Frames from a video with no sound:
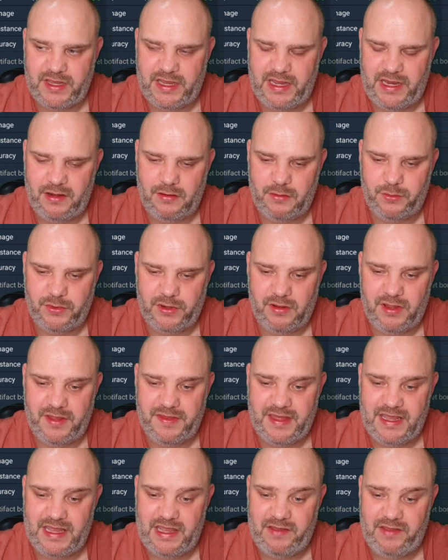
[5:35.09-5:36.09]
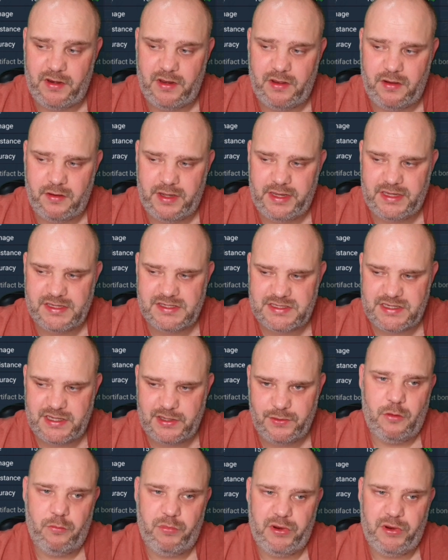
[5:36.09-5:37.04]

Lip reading: Again, I would like that even higher still,